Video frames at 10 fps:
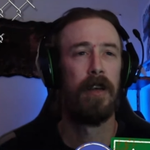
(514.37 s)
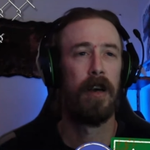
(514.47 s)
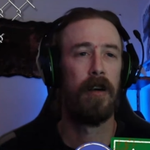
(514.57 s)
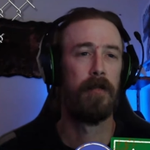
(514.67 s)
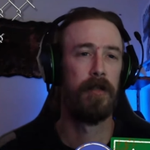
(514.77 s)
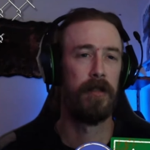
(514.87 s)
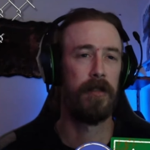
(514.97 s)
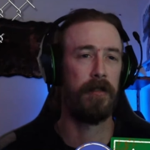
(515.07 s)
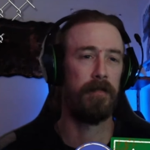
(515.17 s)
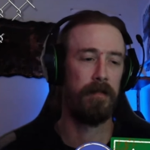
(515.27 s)
I
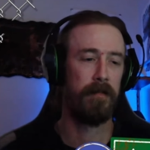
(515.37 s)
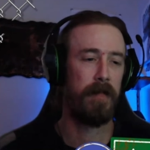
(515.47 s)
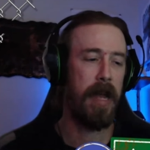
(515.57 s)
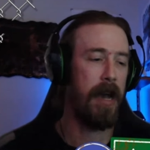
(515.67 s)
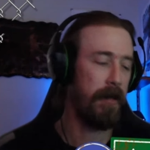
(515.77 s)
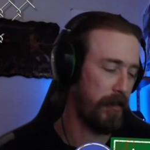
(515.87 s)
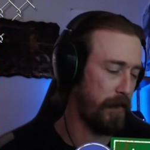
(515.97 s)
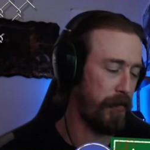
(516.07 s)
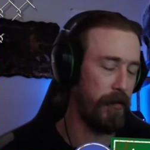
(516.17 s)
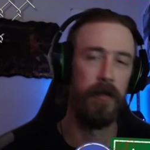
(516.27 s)
was out to
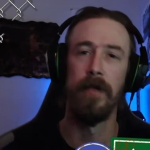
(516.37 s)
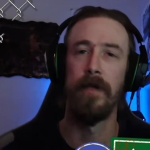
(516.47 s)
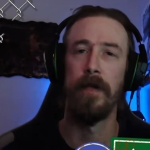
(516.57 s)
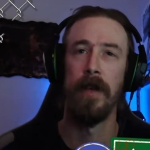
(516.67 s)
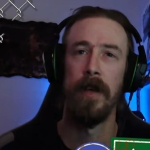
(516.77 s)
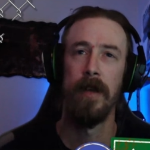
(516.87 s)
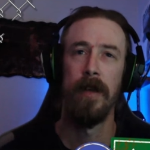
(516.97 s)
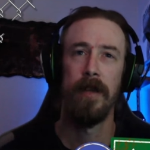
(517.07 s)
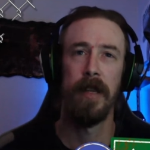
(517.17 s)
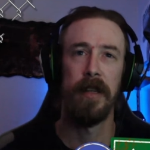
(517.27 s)
prove
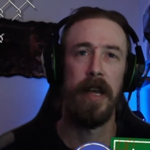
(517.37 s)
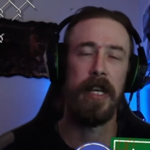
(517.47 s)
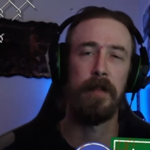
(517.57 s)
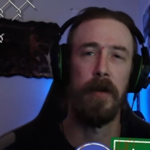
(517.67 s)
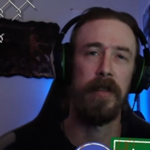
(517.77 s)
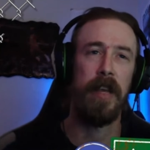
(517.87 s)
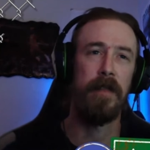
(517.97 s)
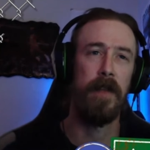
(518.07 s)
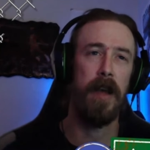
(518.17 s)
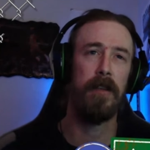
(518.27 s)
that Xbox
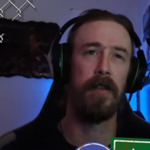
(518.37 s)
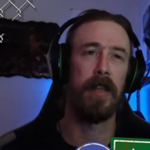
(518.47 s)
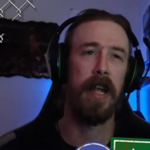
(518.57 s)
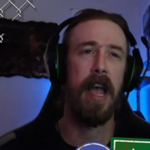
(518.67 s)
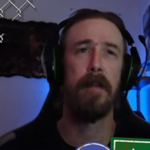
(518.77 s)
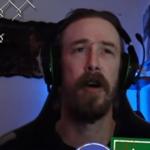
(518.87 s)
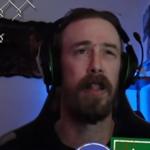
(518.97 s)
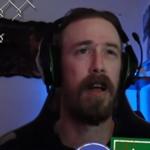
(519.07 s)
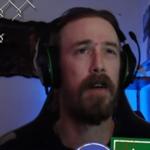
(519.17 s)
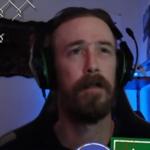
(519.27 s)
had value. The game I
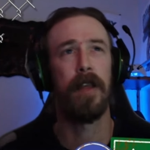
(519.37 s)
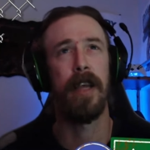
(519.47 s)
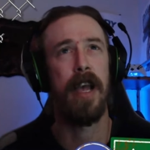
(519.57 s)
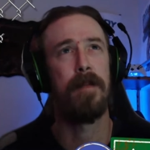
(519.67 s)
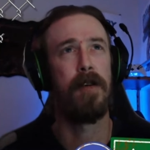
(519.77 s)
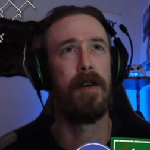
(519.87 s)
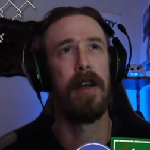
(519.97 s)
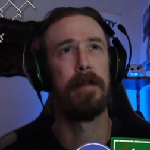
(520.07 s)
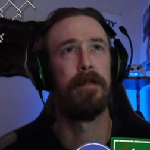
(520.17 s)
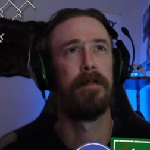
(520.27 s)
love, the game
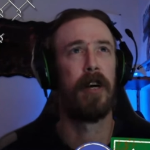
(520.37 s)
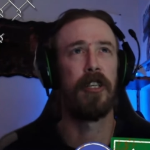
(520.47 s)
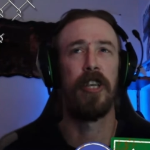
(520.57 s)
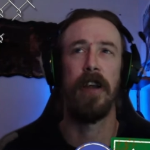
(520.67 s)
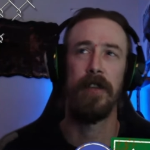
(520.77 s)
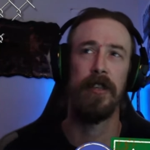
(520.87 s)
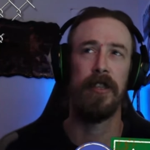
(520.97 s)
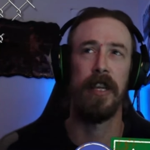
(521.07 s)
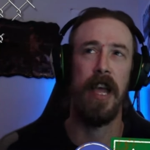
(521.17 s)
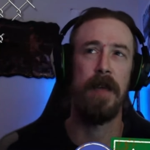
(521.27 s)
I, I
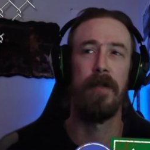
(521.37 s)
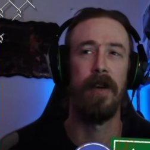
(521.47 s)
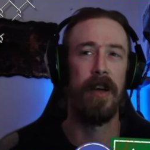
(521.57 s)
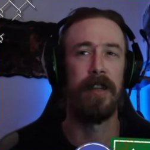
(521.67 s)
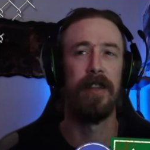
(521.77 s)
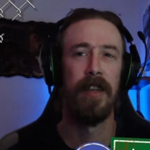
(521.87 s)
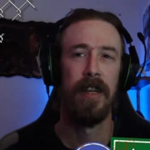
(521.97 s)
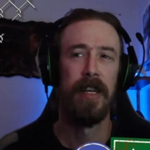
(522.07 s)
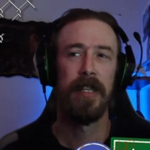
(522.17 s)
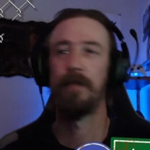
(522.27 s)
cherish, the game I'd
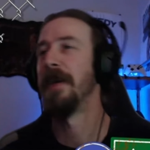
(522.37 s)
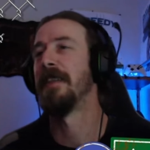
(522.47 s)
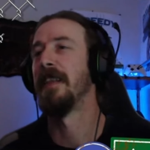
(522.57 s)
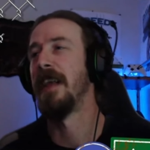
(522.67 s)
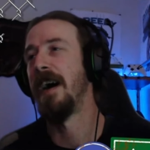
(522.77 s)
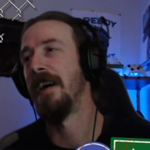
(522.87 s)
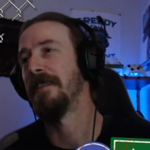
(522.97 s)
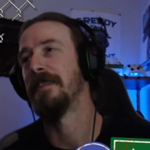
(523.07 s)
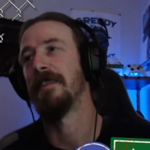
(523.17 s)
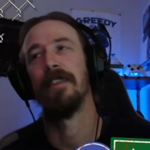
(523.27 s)
spent the
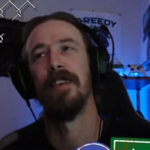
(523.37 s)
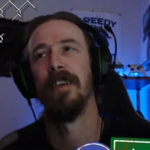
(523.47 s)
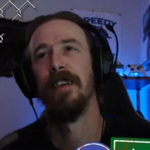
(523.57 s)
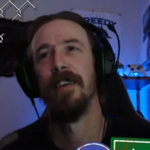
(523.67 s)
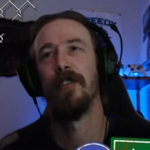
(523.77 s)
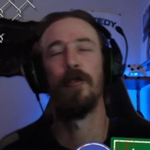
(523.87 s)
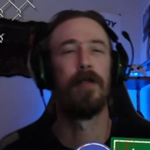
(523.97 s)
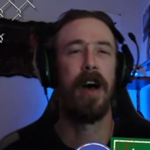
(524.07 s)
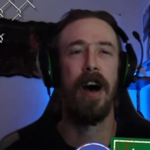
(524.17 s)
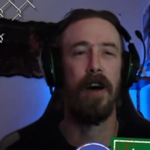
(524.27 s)
last two
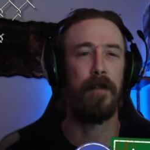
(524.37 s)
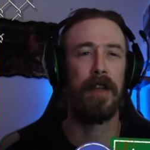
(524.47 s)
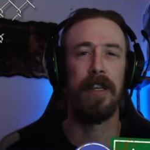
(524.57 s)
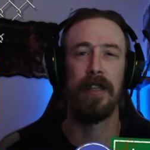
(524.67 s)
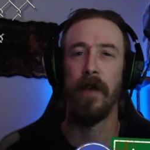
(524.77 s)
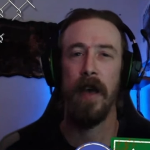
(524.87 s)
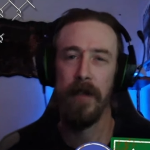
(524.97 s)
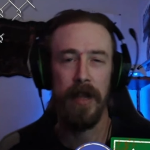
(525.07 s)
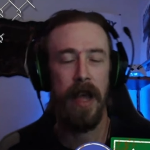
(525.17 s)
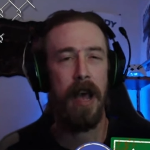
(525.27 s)
and a half years of
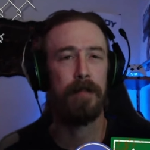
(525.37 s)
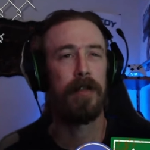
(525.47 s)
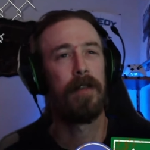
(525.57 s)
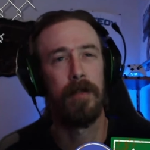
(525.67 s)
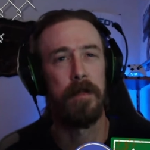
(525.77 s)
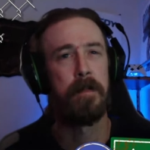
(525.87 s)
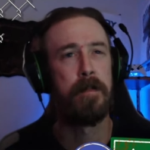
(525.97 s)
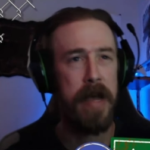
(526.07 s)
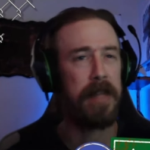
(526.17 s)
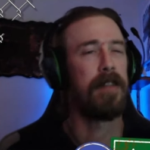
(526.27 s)
having the absolute
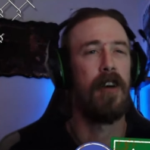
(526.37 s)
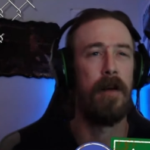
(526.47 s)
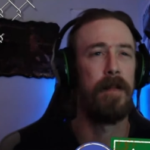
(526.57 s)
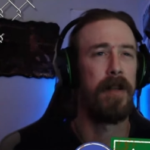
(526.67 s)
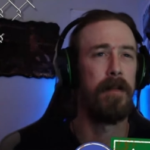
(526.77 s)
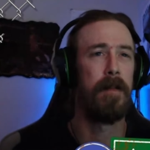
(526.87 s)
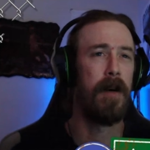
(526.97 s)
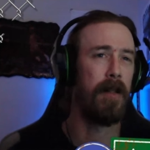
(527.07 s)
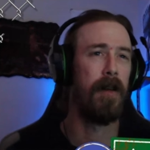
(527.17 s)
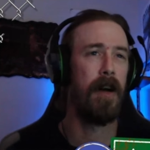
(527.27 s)
best time in
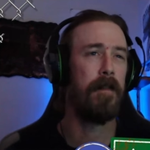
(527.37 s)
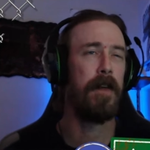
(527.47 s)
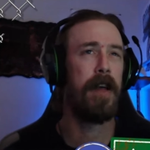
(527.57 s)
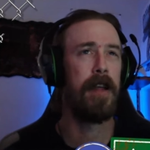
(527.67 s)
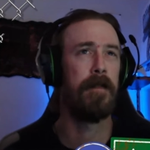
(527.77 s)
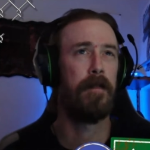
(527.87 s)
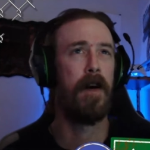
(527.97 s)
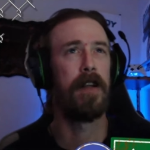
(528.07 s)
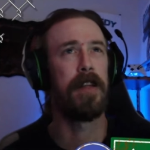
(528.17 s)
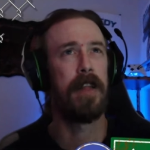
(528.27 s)
my life and
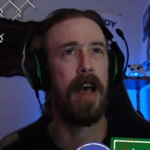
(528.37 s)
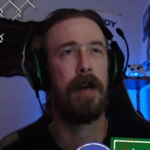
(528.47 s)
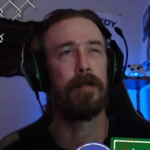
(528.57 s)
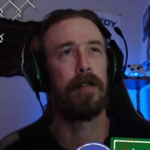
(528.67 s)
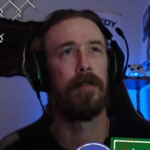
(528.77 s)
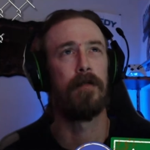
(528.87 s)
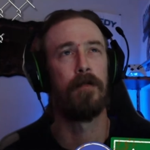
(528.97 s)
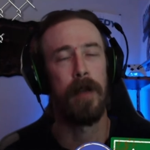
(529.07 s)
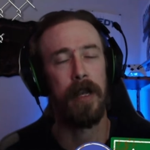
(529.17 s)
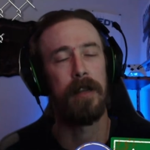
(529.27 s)
finding the absolute
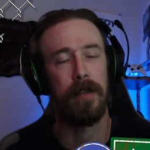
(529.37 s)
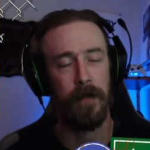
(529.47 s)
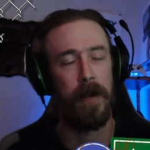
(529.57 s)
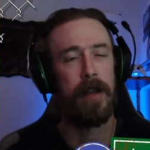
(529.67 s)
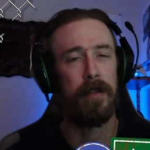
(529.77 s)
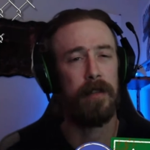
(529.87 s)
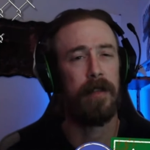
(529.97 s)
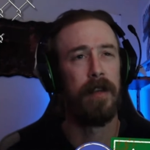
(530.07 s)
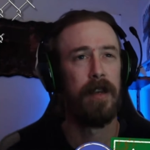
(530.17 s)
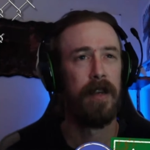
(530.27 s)
wickedest friends.